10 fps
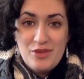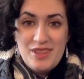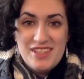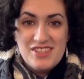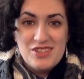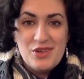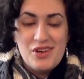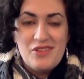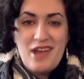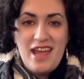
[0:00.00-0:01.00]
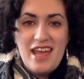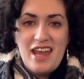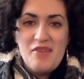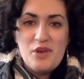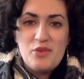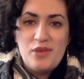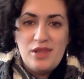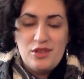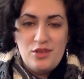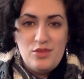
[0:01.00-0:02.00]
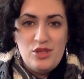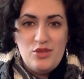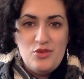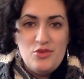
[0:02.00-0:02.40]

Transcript: this is Lauren Wright, and I want to welcome you